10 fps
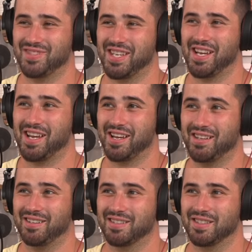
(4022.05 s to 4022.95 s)
Yeah.
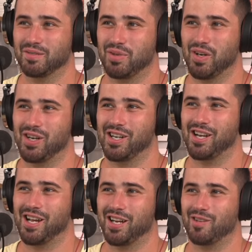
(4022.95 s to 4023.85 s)
Those, oh, Party
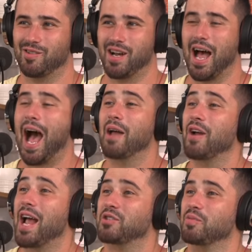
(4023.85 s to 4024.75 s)
Like a Rock. I
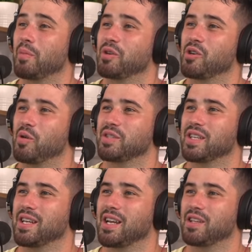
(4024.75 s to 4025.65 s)
actually remember going to
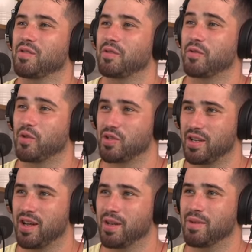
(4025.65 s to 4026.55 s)
Connecticut for the first
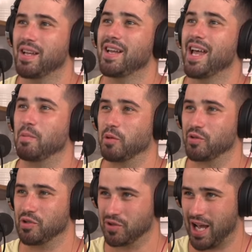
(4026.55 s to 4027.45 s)
time, and we were
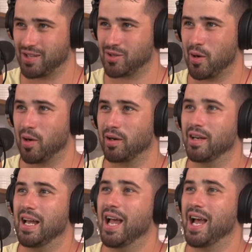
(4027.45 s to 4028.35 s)
in your dad's car,
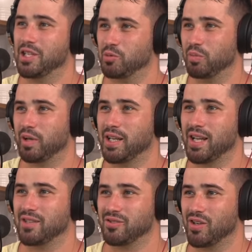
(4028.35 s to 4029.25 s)
and you were playing
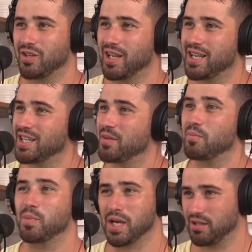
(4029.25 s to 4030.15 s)
that song, and he
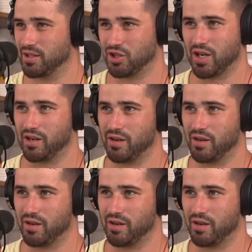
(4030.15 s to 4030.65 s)
immediately shut it